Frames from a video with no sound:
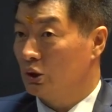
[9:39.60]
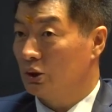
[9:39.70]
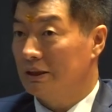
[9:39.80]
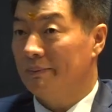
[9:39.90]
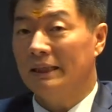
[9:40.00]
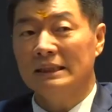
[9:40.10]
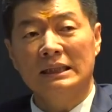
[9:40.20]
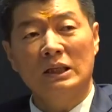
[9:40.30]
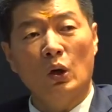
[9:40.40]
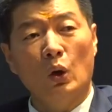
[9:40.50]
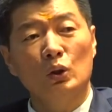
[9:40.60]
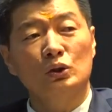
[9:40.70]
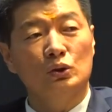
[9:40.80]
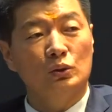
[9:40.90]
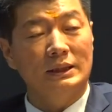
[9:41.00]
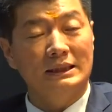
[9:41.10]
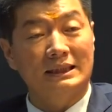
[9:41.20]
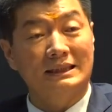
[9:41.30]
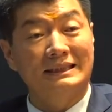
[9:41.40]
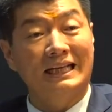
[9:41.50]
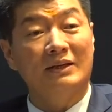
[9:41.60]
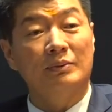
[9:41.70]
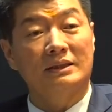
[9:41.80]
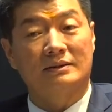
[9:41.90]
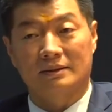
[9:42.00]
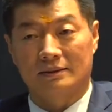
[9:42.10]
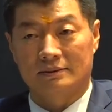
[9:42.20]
So Tibet also is a sacred